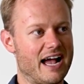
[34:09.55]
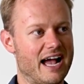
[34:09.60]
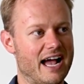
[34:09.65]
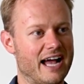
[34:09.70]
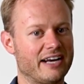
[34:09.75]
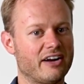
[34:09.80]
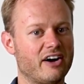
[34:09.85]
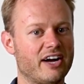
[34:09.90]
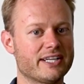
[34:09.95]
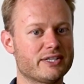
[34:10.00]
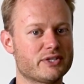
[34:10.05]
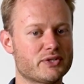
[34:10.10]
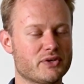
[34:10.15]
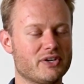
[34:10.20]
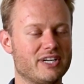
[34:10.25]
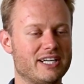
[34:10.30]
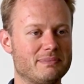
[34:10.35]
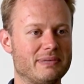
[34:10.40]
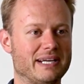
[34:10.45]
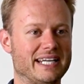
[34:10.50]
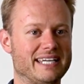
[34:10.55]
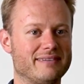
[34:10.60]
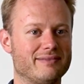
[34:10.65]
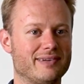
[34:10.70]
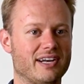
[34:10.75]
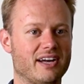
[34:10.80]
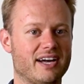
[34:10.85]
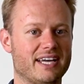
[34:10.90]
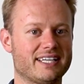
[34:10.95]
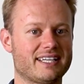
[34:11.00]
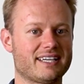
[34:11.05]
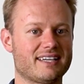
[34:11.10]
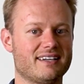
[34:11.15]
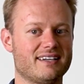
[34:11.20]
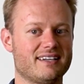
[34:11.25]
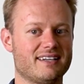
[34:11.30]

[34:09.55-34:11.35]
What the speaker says: And I truly believe in like